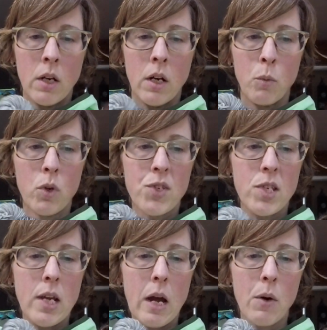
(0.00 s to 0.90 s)
We'll
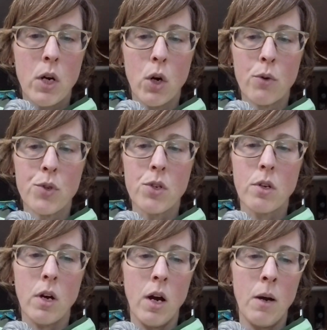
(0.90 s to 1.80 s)
see how it goes.
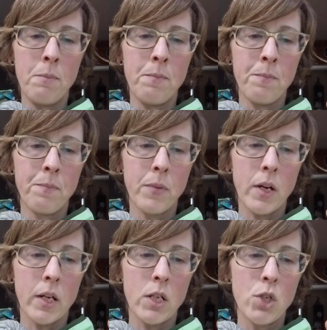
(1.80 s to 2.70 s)
I'm
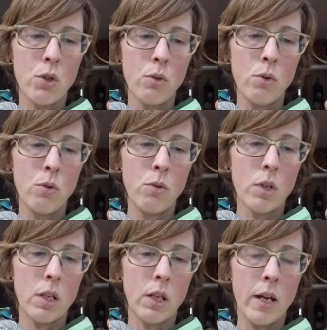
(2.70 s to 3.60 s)
going to do
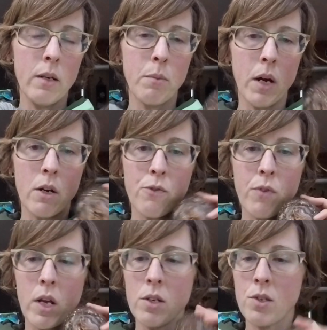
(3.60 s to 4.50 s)
light by her
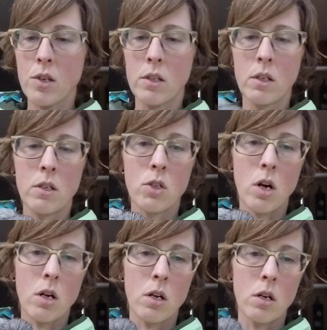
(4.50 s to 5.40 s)
face and then
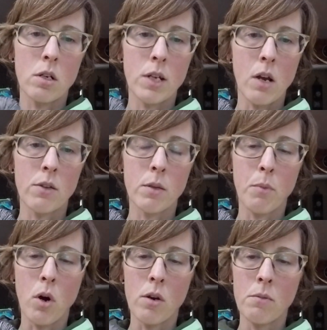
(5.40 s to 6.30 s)
darker down at the
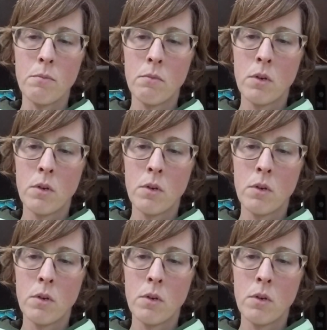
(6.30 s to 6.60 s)
bottom.